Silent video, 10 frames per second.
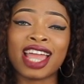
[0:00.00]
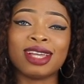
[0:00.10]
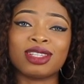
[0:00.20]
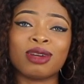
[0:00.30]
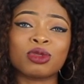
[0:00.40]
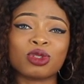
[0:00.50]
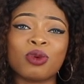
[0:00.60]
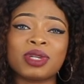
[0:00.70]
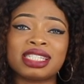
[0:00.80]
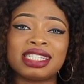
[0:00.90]
I was
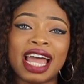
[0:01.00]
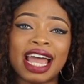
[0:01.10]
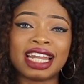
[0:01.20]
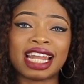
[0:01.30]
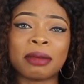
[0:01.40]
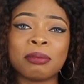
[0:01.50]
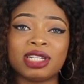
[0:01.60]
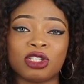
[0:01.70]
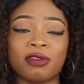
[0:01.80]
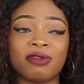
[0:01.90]
always tired, like
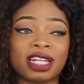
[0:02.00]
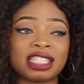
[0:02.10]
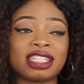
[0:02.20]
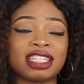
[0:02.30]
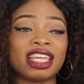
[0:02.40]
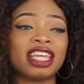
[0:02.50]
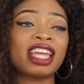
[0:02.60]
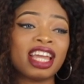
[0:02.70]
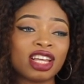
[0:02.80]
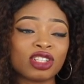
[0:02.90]
major fatigue,
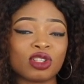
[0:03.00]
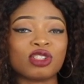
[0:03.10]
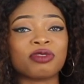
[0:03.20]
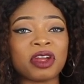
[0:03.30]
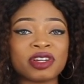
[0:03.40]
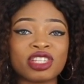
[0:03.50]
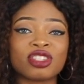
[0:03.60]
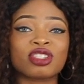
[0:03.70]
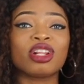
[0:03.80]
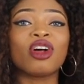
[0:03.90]
just very
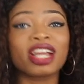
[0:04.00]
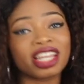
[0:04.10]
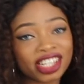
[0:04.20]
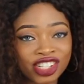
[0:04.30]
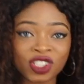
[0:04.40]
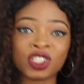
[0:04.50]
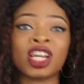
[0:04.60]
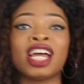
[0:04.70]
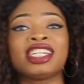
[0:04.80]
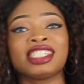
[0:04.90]
sluggish
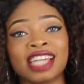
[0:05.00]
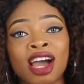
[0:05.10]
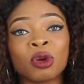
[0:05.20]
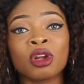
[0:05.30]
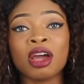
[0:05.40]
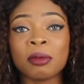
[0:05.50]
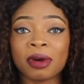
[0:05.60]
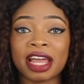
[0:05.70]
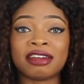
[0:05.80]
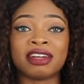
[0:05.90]
and down.
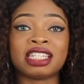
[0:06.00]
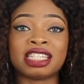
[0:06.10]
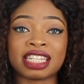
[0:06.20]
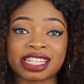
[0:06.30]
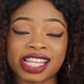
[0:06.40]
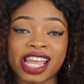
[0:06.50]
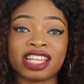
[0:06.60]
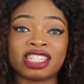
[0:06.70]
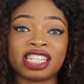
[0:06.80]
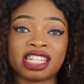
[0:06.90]
But ever since I
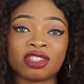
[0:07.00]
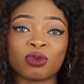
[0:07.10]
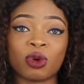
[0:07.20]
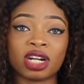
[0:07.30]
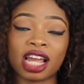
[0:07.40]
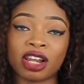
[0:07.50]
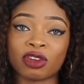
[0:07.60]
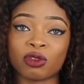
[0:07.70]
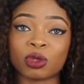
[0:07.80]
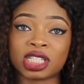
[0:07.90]
said this 1
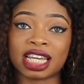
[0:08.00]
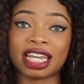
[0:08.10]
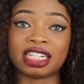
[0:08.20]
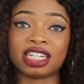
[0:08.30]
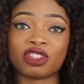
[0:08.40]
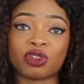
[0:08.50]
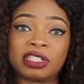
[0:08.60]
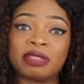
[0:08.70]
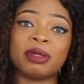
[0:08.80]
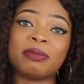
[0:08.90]
gallon of water a day,
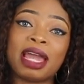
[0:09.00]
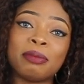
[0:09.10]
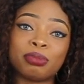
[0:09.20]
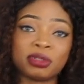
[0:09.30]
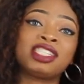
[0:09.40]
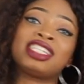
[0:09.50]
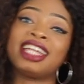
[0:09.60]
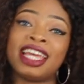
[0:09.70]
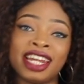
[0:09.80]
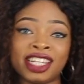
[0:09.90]
trust me, my boost in
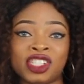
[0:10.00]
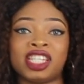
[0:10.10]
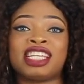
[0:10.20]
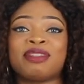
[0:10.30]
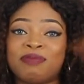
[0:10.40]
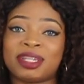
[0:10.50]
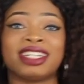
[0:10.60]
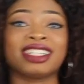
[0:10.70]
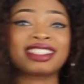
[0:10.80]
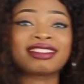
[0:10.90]
energy has been